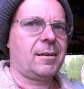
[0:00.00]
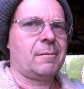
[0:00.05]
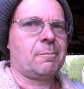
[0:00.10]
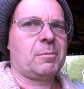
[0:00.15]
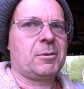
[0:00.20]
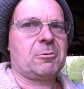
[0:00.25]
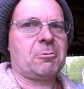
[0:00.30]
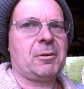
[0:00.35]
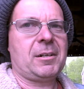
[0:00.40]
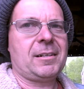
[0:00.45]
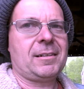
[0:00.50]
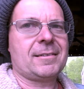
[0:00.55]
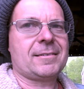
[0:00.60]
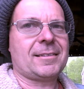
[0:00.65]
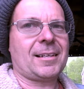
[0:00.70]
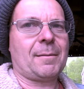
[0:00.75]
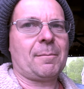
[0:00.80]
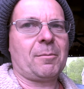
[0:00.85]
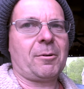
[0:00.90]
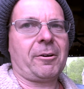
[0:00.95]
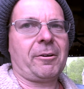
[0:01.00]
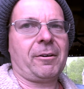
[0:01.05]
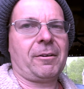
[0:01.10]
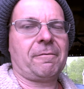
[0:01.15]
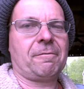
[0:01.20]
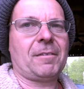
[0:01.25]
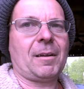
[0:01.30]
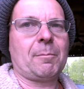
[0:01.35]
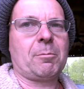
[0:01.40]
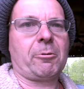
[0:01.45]
between December and
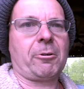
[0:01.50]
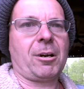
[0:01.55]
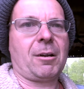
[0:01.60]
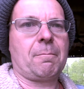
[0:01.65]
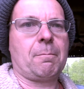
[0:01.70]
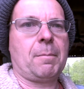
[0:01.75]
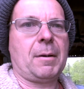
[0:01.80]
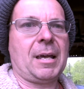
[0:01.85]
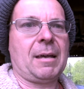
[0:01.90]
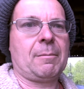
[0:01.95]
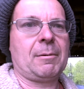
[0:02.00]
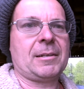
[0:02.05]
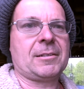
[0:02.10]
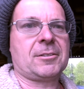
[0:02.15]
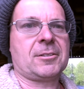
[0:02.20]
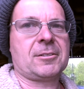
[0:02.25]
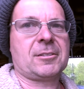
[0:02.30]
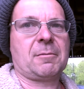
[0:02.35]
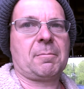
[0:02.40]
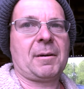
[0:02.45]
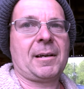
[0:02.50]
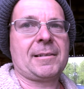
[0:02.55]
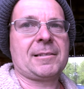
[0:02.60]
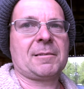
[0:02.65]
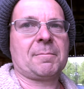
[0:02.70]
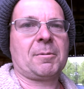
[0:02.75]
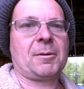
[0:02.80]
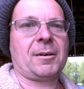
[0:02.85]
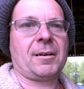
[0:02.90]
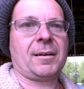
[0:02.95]
February babies. Just depends
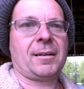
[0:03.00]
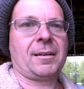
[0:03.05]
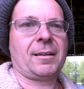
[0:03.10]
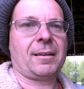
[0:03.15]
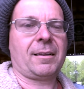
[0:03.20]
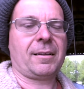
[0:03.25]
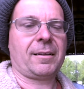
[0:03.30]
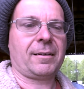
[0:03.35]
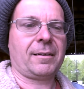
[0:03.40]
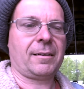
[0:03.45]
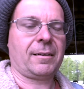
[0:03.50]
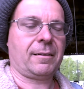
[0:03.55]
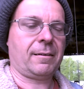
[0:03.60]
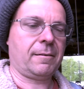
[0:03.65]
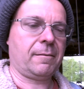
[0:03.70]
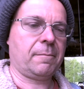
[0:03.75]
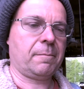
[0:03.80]
upon the